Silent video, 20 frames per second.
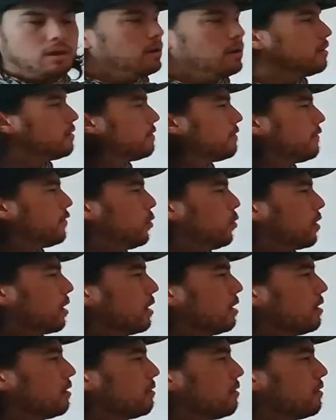
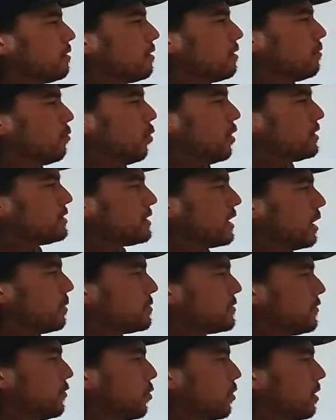4, 1 times
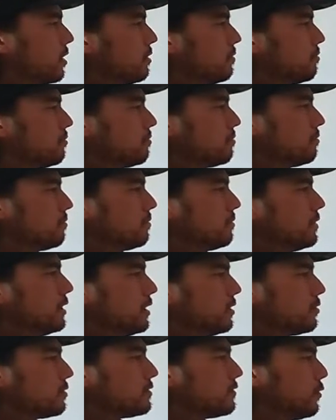4
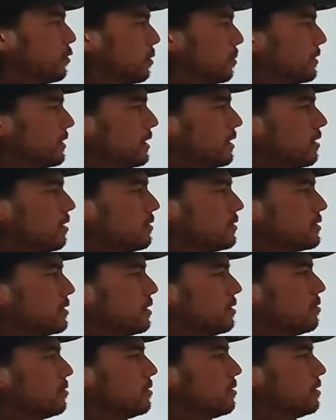equals 4, but then
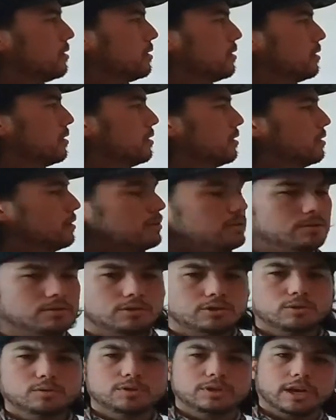also
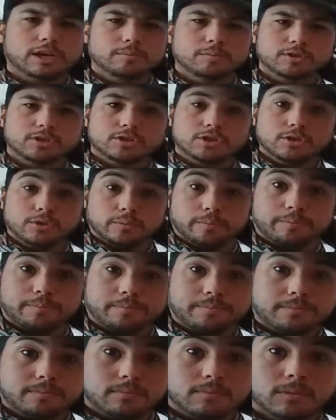2 times 2
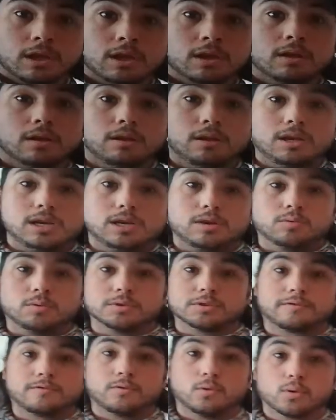equals
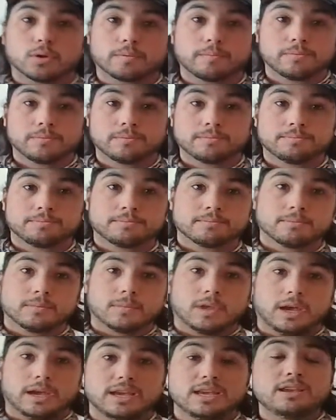4.
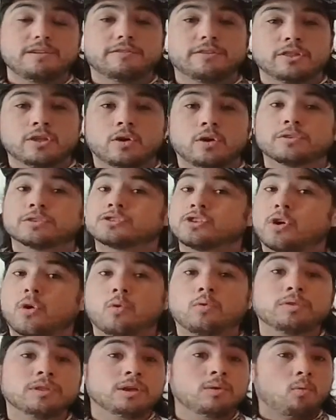Okay? Even though there's
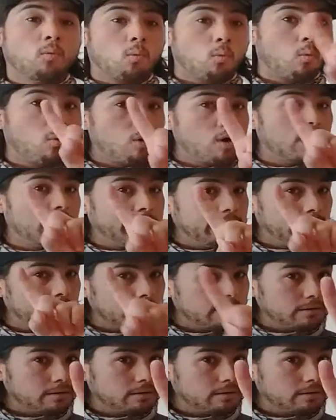only one